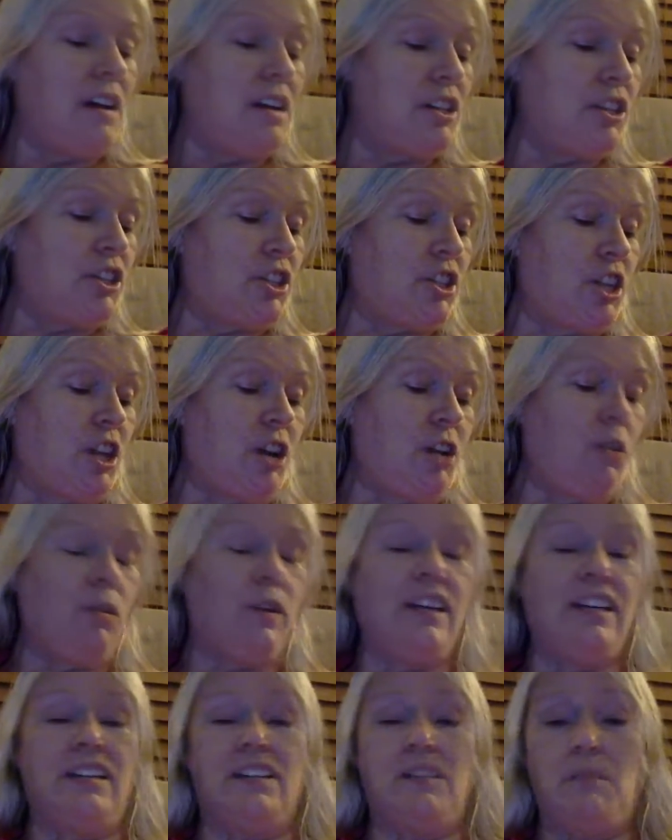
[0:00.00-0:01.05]
So
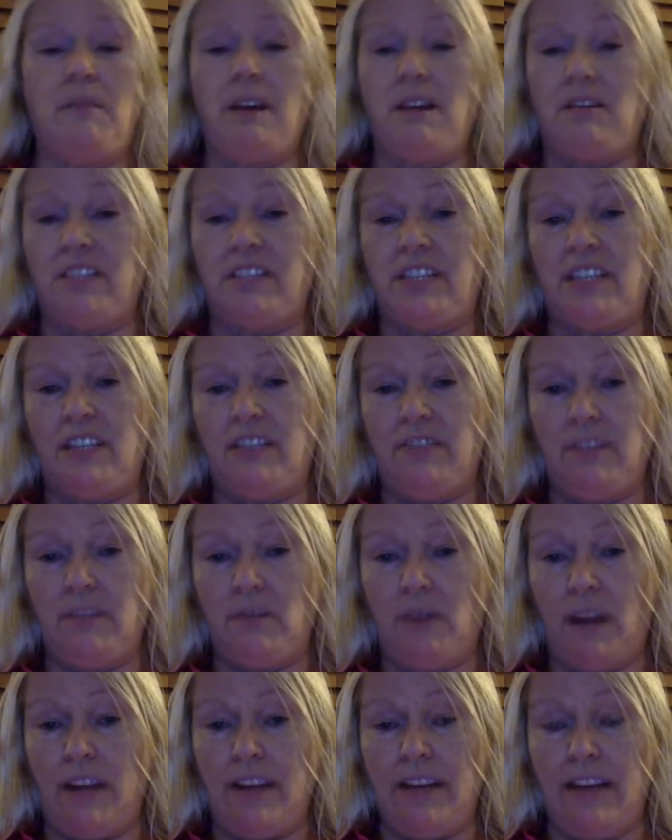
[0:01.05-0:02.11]
it's about TV
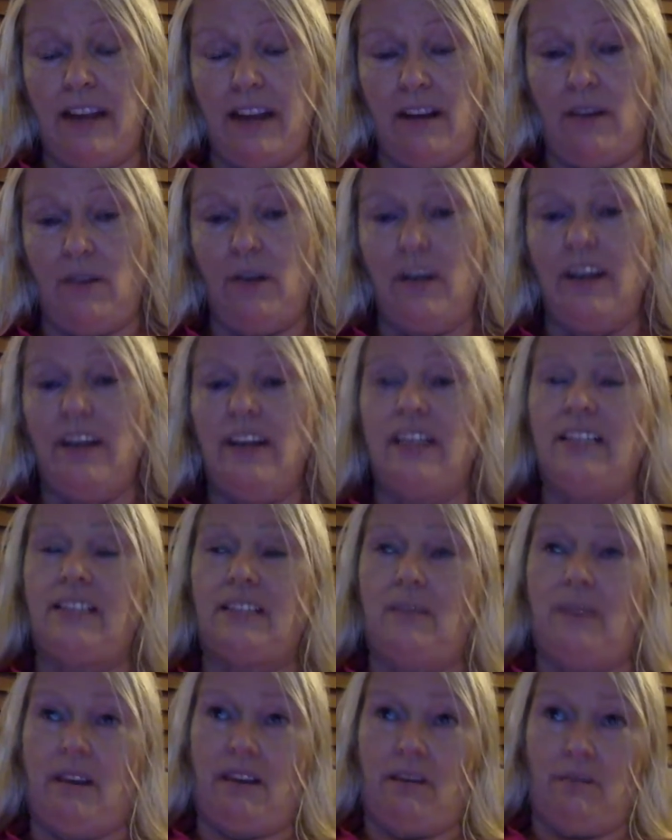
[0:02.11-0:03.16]
right now. It's
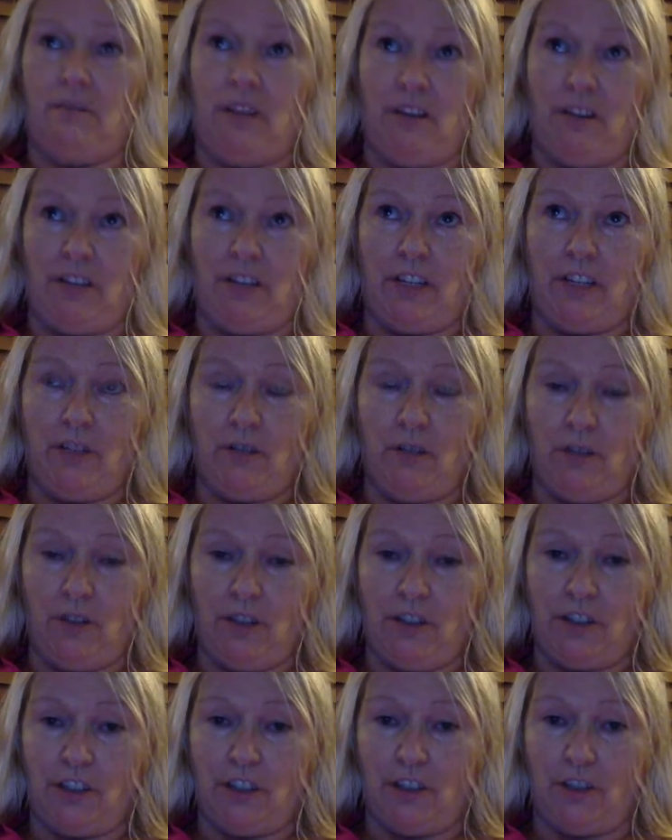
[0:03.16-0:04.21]
about American Horror
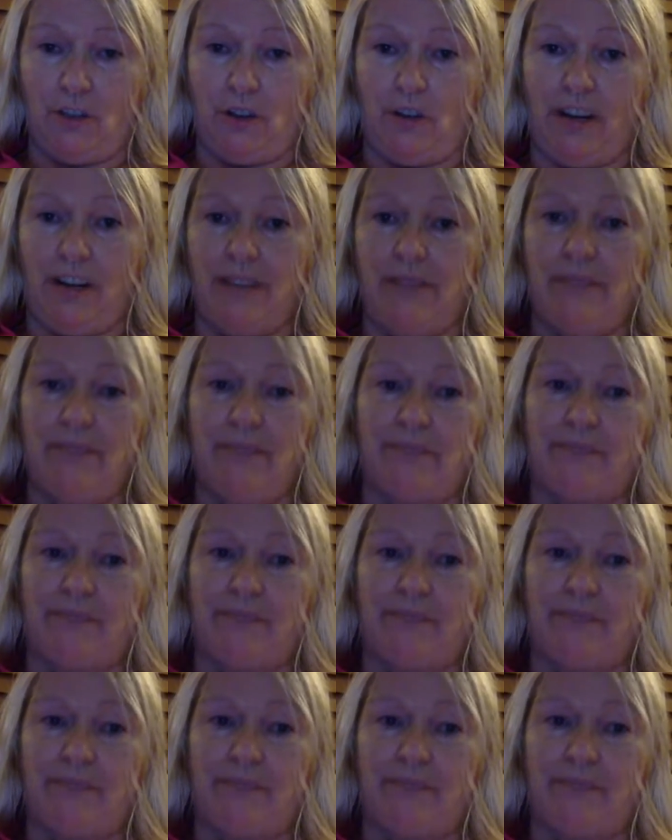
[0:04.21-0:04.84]
Story.